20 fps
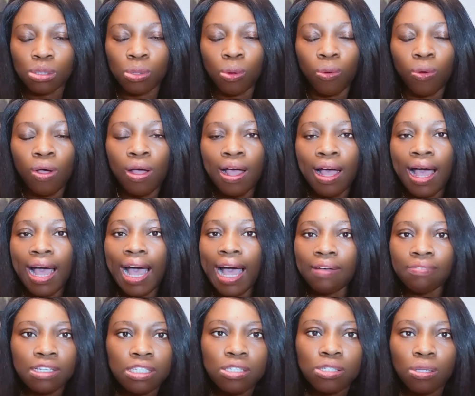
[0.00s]
So
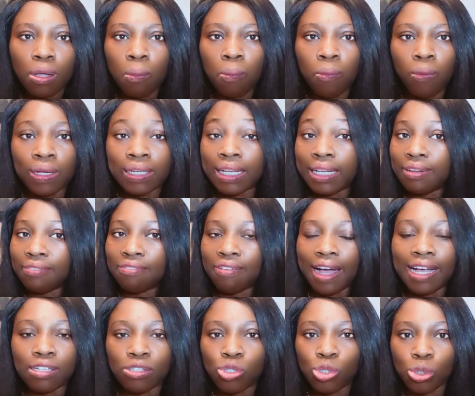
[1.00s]
having someone
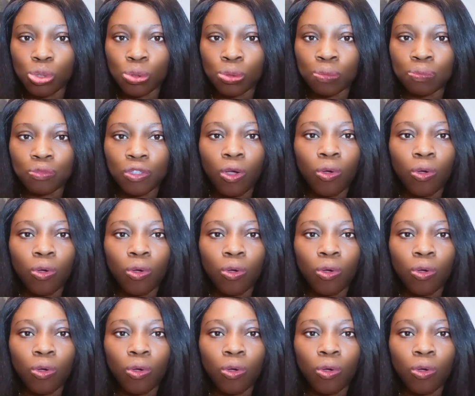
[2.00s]
invite you